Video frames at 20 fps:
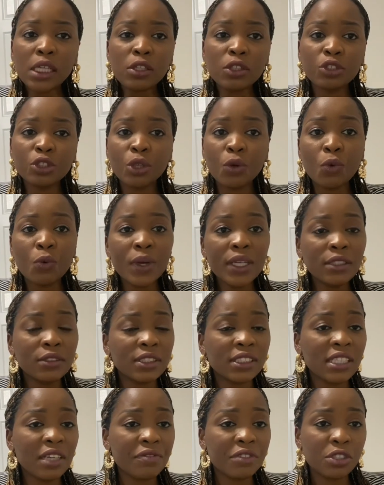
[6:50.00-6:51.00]
So we went to
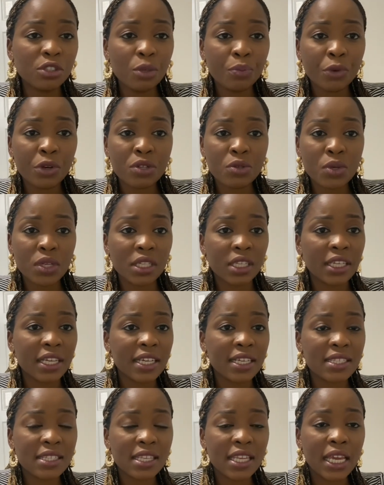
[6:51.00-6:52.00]
Service New Brunswick the
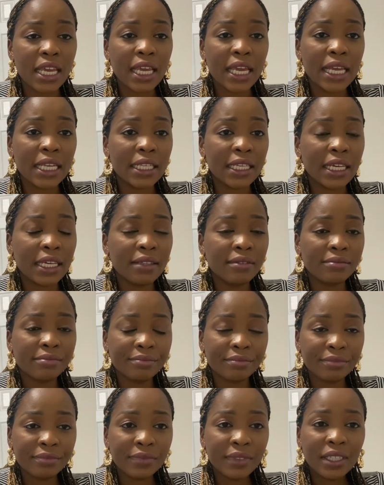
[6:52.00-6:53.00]
next day and then
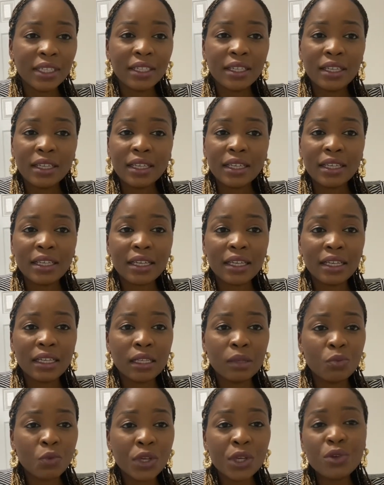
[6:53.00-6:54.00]

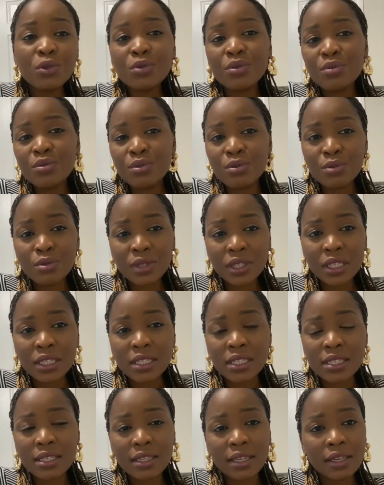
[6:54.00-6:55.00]
um, we couldn't do
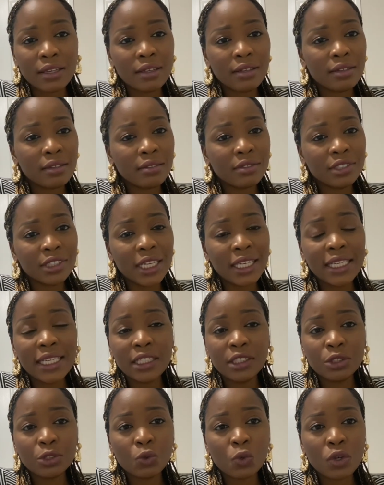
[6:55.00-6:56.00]
it. A
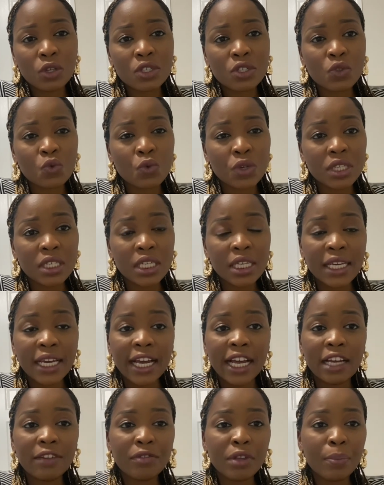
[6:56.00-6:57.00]
challenge was we didn't
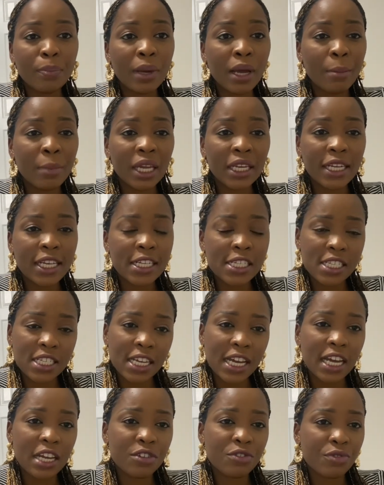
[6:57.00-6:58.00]
have a permanent
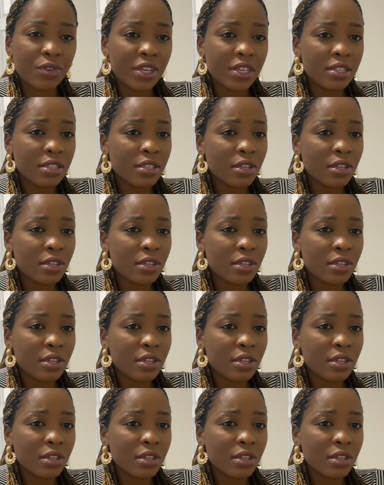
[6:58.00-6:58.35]
address.